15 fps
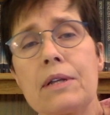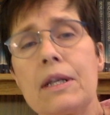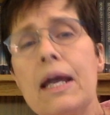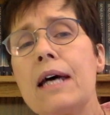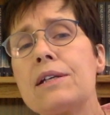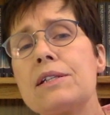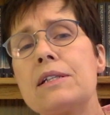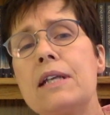
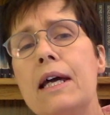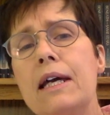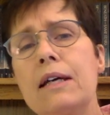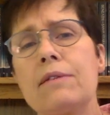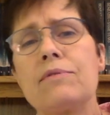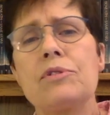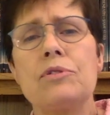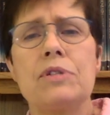last day
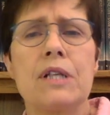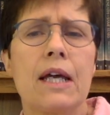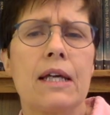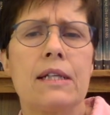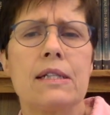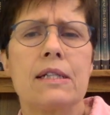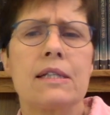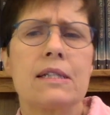of
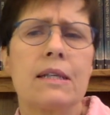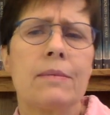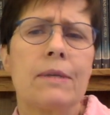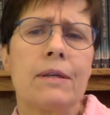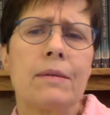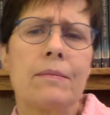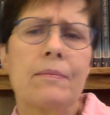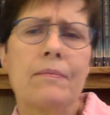Suzanne's
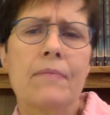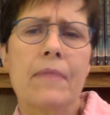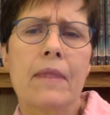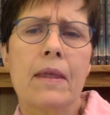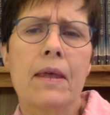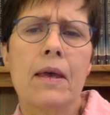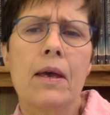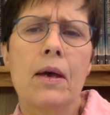exhibit,
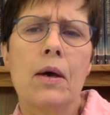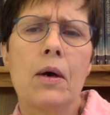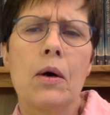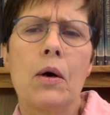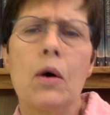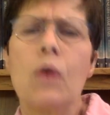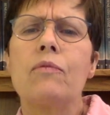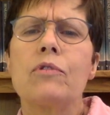
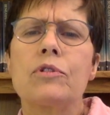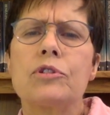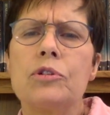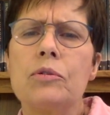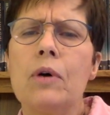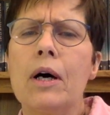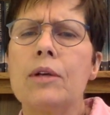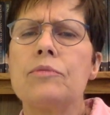over
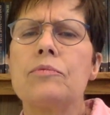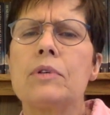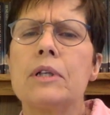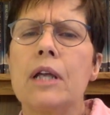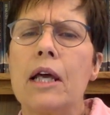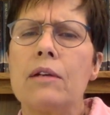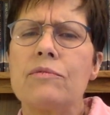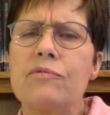
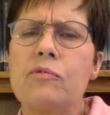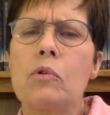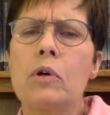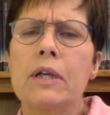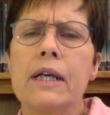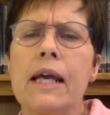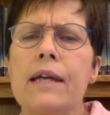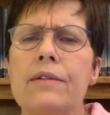
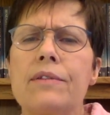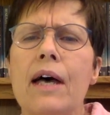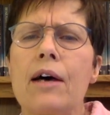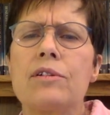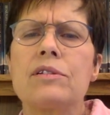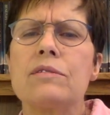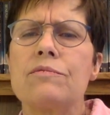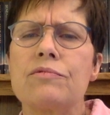
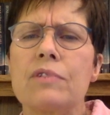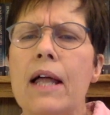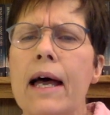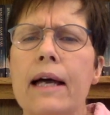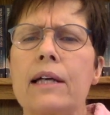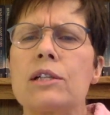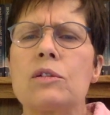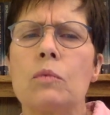248,000
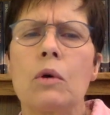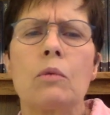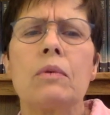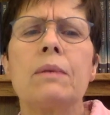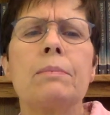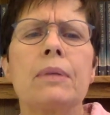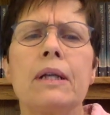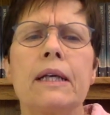flags were
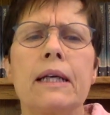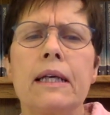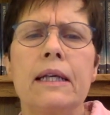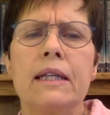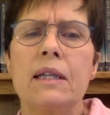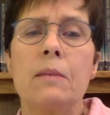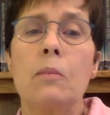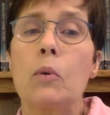rippling
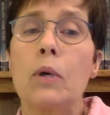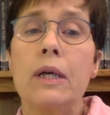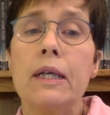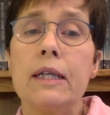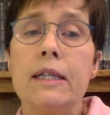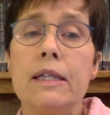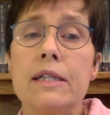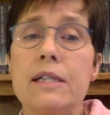in the
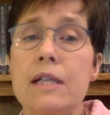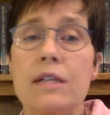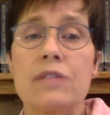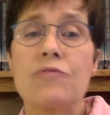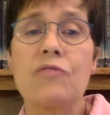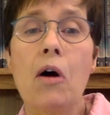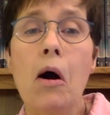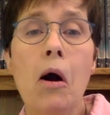breeze as
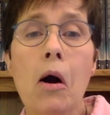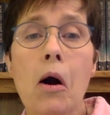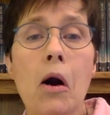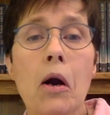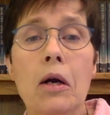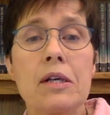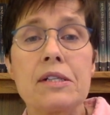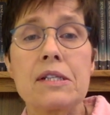
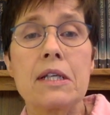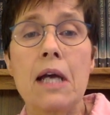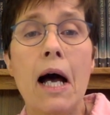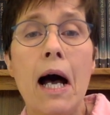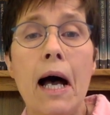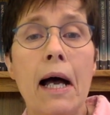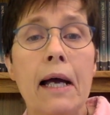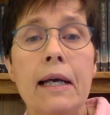far as the
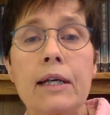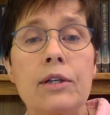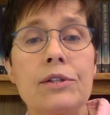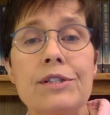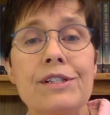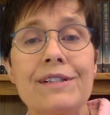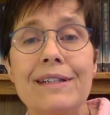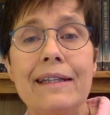eye
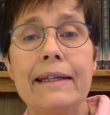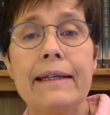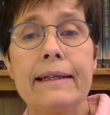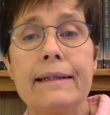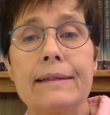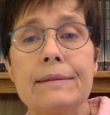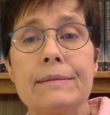could see.